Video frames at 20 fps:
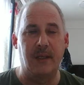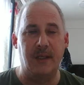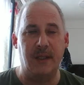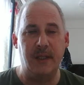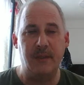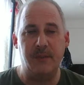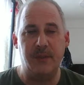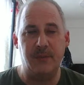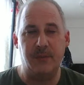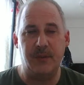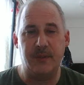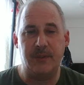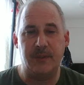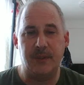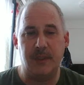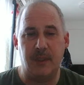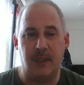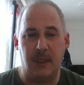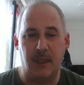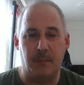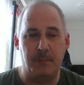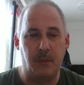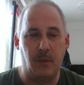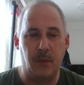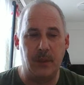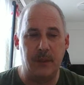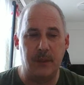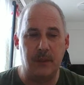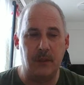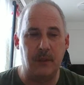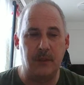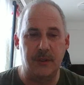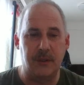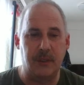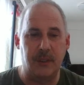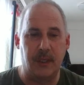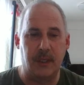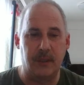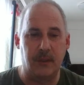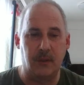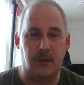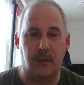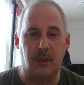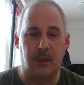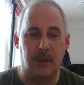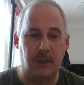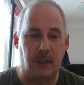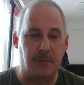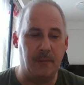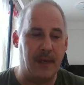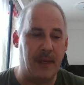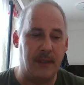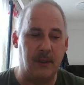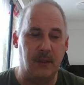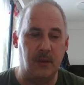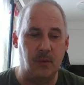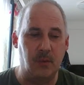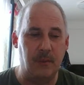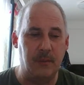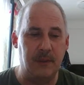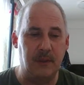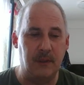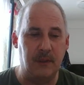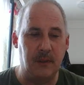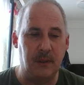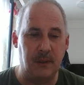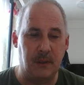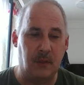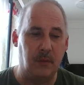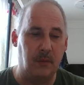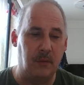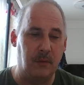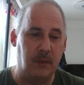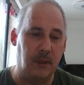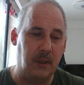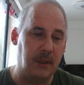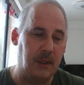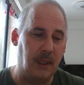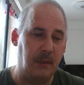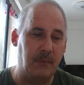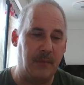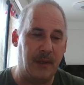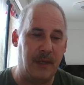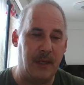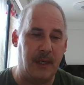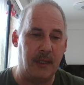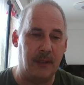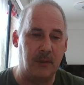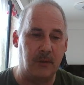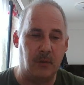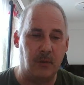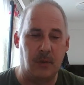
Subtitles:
Even if it's a boy and a girl together, or a man and a woman, a young man